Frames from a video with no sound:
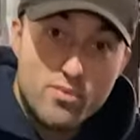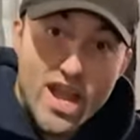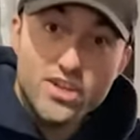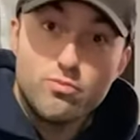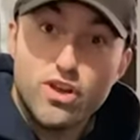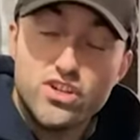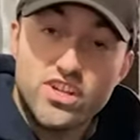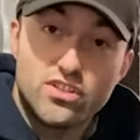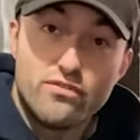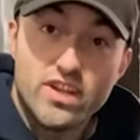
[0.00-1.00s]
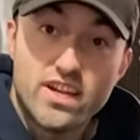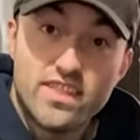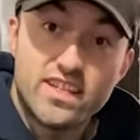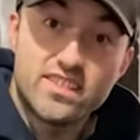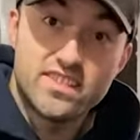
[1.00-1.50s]
brand new project over here that
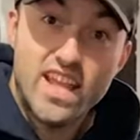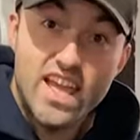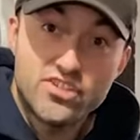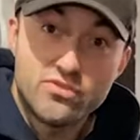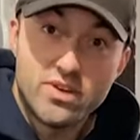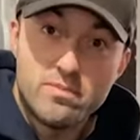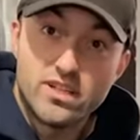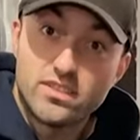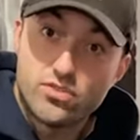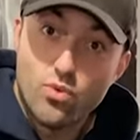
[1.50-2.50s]
needs an engine rebuild as